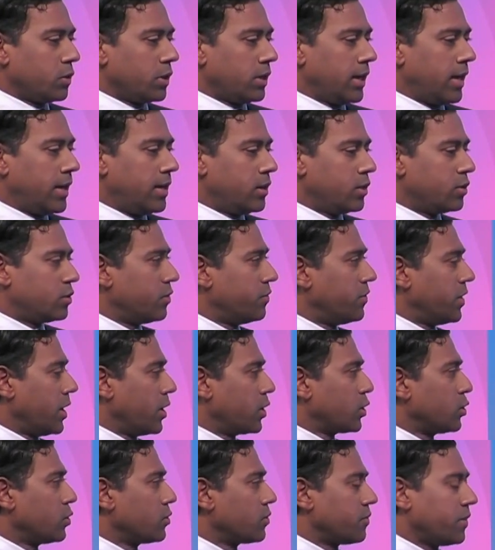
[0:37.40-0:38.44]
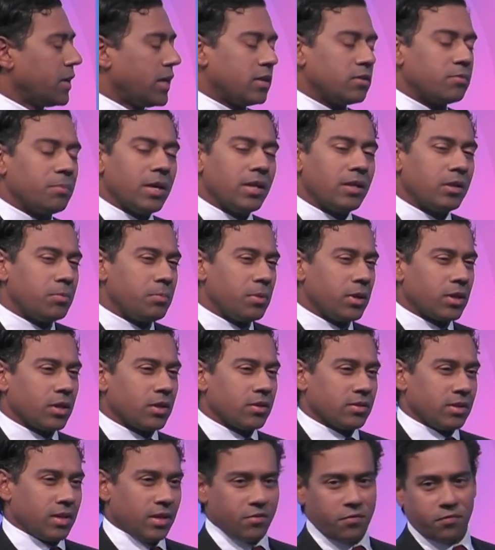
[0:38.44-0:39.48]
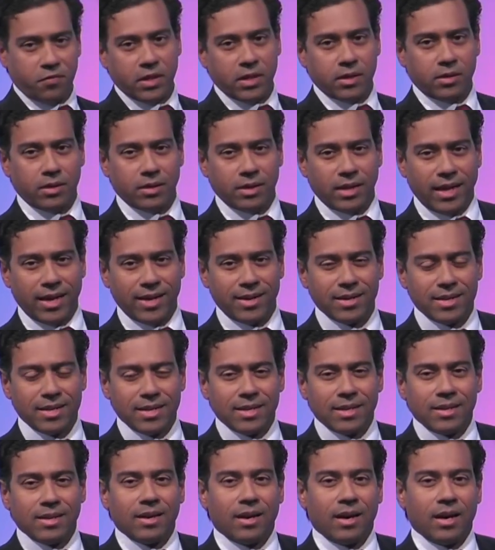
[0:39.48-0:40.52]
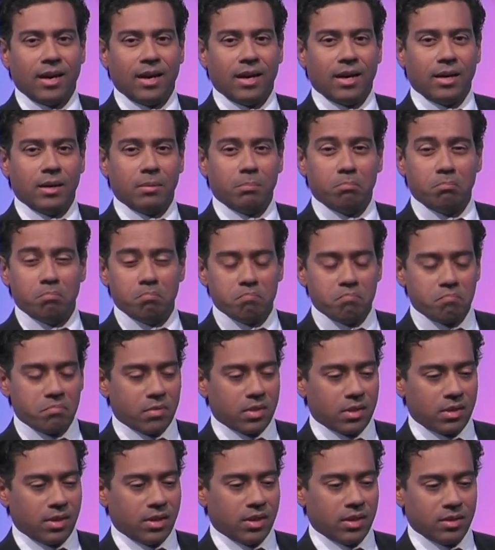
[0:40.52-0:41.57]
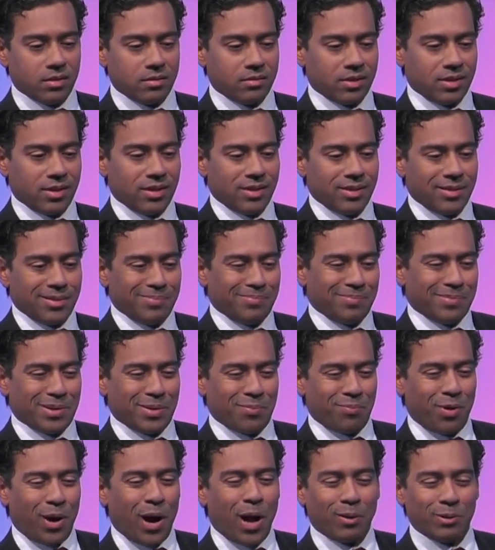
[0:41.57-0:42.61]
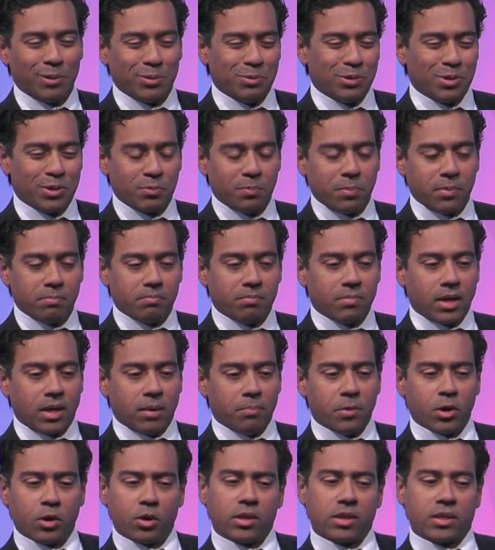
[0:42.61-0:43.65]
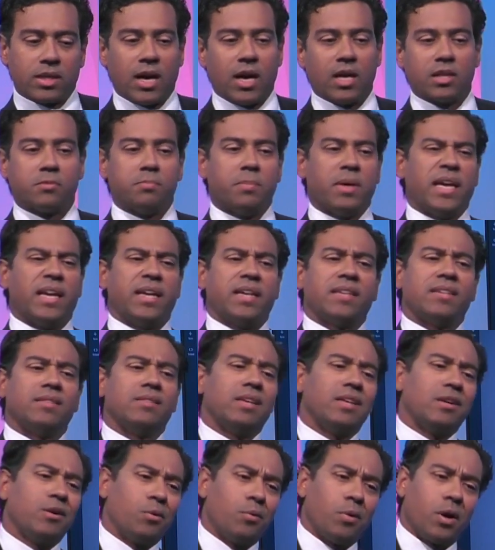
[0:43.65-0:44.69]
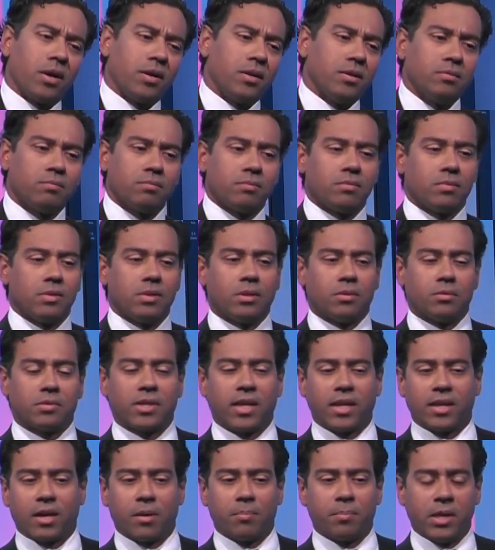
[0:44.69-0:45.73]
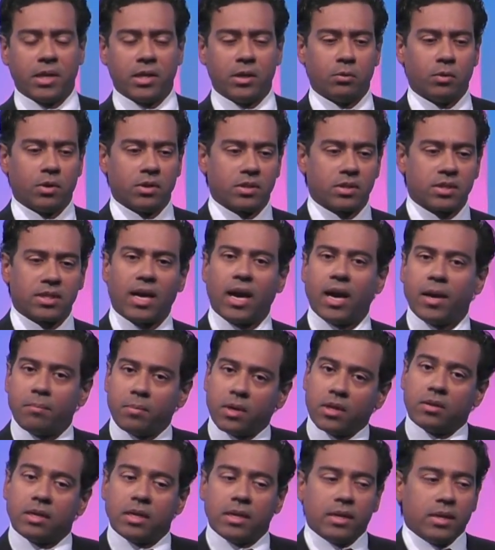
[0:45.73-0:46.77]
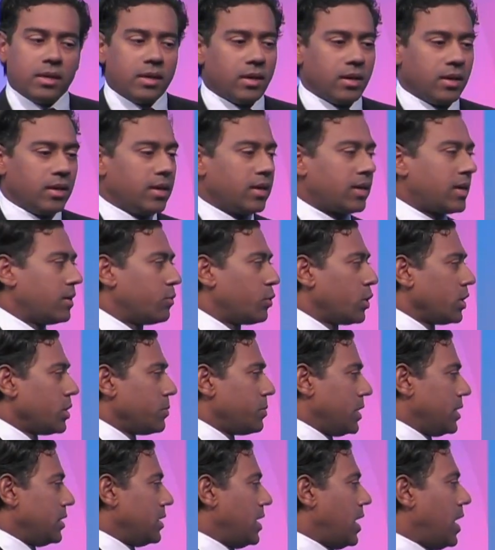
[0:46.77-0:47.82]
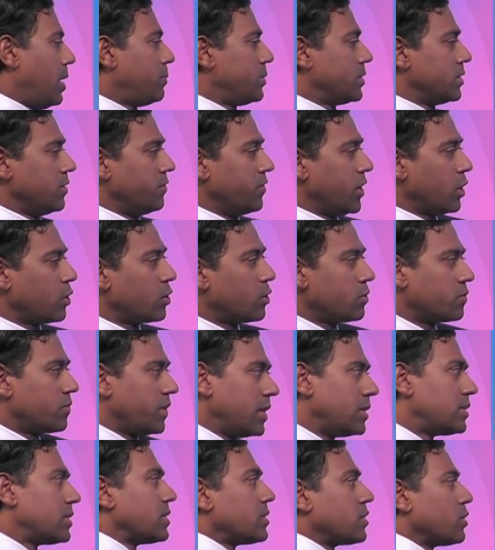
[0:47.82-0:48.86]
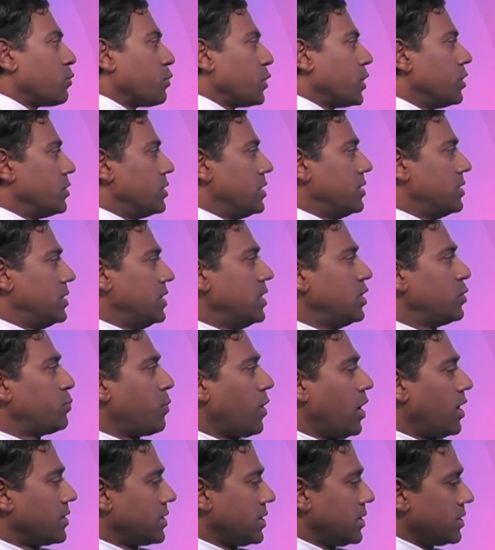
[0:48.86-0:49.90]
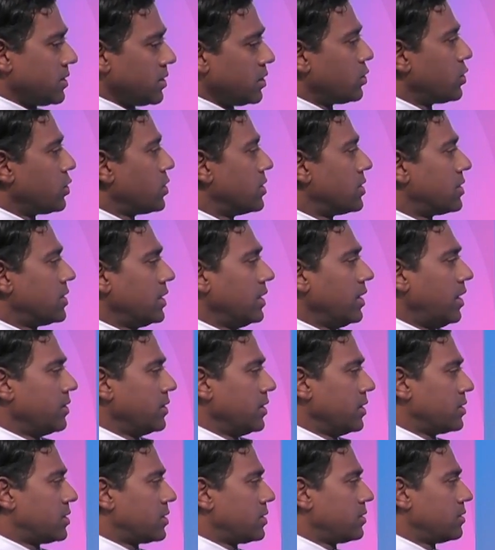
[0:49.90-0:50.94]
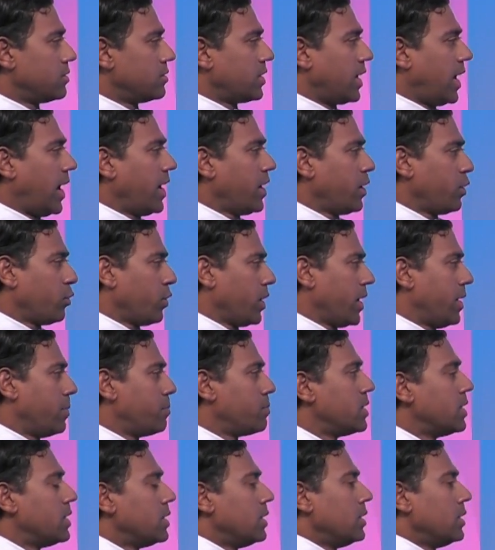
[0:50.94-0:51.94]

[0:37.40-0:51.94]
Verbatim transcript: related to varicose veins, mainly because they feel that um, the, the, the problem is uh, merely cosmetic, and they don't want to you know, take up anyone's time. But it, it can really be the opposite. Varicose veins is a real disease process. As you can see on this diagram,